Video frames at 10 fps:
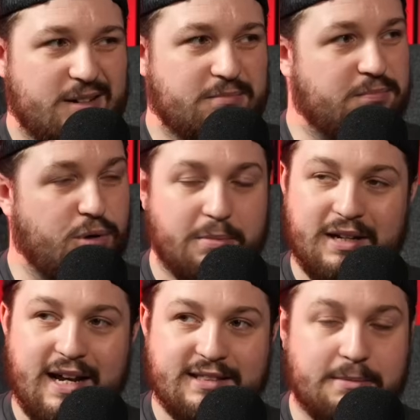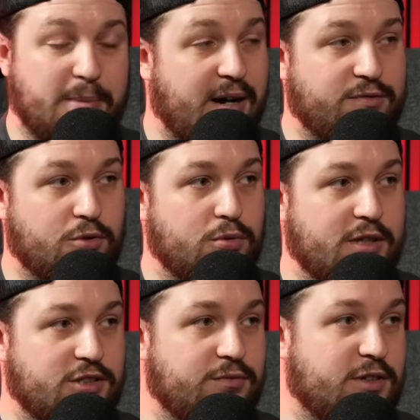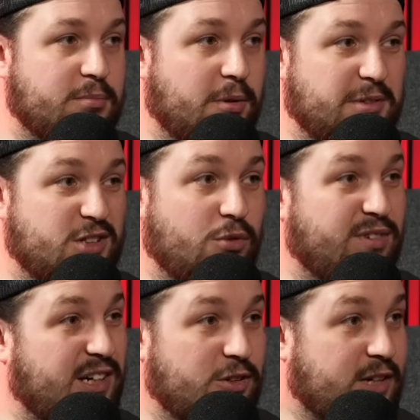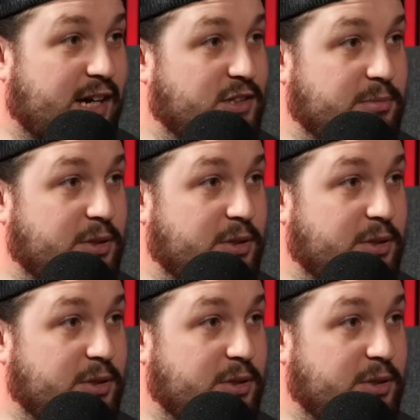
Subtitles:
Probably less impactful and something you probably don't really look at, to be